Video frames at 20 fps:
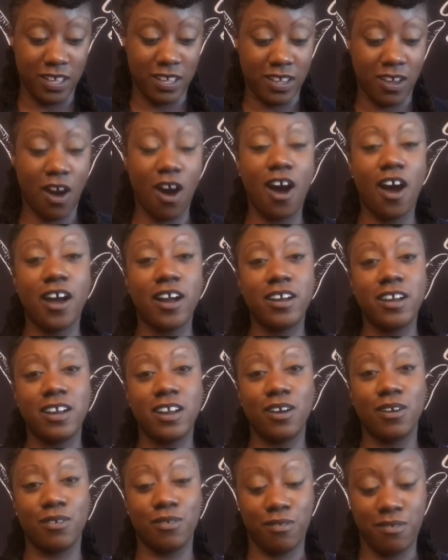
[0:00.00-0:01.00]
Hard
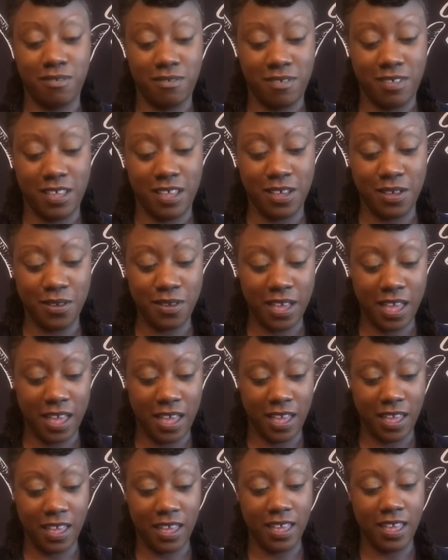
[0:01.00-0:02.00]
no.
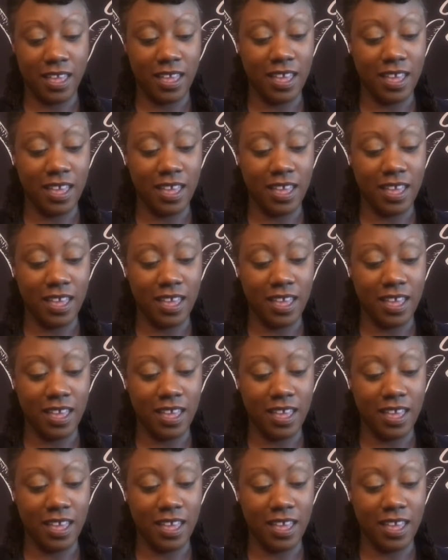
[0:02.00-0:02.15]
Okay?